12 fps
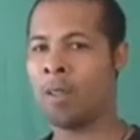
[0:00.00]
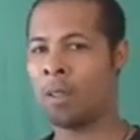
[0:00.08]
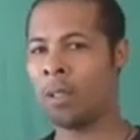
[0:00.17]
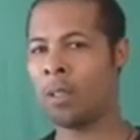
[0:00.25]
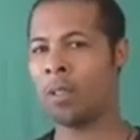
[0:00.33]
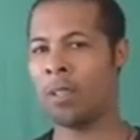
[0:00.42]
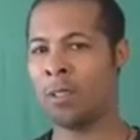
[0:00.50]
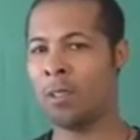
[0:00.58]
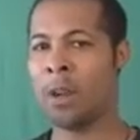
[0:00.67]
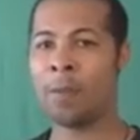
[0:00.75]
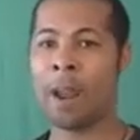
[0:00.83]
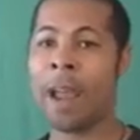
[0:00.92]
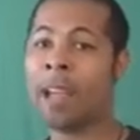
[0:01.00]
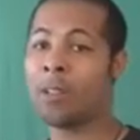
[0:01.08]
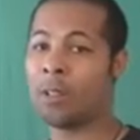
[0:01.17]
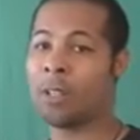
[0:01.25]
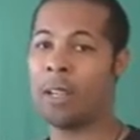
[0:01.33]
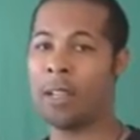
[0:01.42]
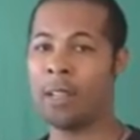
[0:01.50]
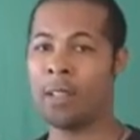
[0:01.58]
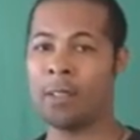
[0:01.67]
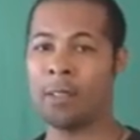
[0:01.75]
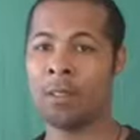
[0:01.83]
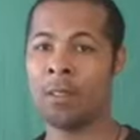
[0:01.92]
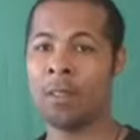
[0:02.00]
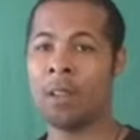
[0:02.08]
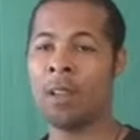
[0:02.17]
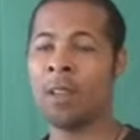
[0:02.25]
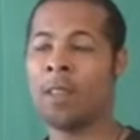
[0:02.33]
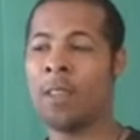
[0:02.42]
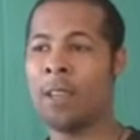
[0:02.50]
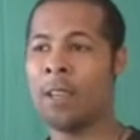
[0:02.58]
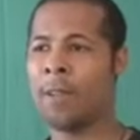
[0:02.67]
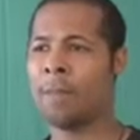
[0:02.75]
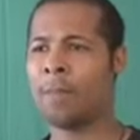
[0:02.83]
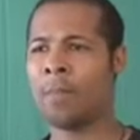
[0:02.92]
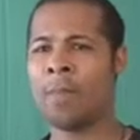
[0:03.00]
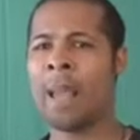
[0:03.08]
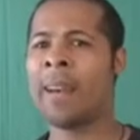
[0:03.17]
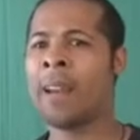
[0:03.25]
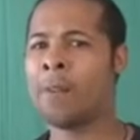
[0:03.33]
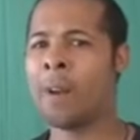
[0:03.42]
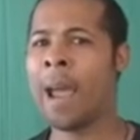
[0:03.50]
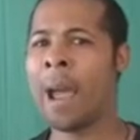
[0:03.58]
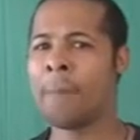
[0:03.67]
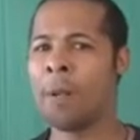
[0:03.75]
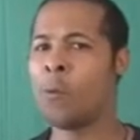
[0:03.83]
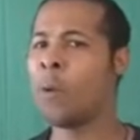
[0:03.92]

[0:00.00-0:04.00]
this and you never had your kids, then that never happened.